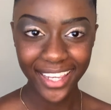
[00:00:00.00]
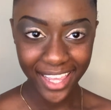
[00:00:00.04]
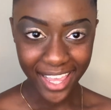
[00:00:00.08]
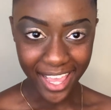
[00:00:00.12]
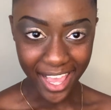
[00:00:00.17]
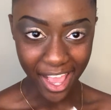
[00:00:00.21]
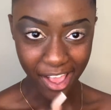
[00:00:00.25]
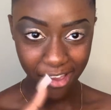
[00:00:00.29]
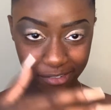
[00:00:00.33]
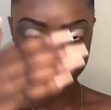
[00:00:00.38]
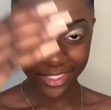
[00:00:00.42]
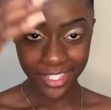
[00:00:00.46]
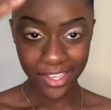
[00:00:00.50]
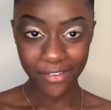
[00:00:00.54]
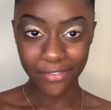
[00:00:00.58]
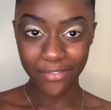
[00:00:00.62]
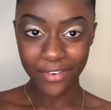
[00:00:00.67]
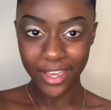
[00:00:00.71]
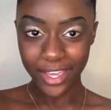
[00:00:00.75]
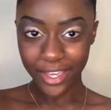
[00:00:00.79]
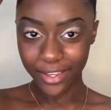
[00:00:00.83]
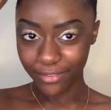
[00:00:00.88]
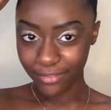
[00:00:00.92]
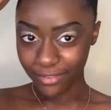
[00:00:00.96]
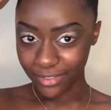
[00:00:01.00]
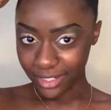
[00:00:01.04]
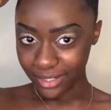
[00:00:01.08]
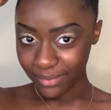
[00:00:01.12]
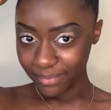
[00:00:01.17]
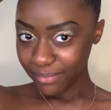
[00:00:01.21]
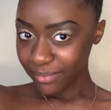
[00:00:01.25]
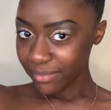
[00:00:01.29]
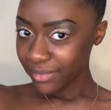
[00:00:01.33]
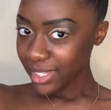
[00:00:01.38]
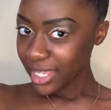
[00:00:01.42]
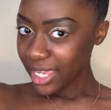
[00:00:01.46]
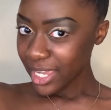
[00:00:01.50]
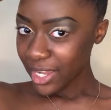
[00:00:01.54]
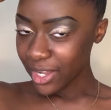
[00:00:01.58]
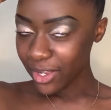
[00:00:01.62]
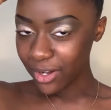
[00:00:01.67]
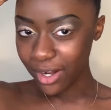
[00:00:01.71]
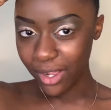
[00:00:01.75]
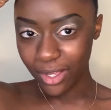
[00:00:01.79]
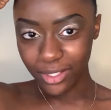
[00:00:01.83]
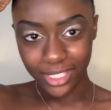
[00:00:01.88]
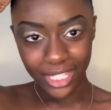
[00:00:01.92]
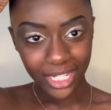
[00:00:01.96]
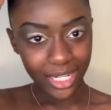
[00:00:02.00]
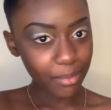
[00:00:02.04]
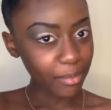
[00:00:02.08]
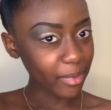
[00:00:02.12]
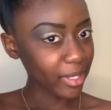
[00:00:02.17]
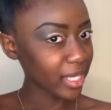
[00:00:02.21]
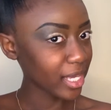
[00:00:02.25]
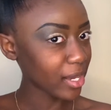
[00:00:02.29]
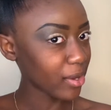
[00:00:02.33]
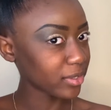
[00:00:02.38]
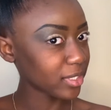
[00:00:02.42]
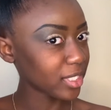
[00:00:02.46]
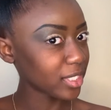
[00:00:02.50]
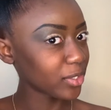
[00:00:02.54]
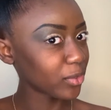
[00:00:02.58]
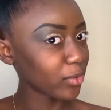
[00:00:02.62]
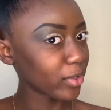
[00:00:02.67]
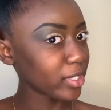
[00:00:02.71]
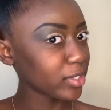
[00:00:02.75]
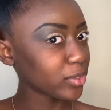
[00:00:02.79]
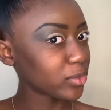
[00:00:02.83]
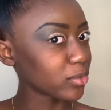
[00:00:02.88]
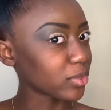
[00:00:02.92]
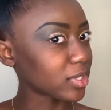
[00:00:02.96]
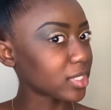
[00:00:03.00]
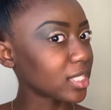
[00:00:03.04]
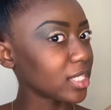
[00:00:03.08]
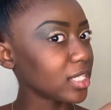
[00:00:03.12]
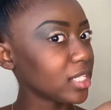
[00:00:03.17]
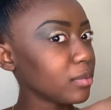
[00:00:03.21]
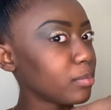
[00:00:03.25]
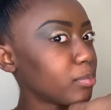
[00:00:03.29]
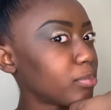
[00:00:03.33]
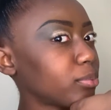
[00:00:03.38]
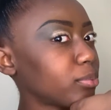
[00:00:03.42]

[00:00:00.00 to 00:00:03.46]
I've survived. And no, I was scared of my hair, I wasn't going to sleep.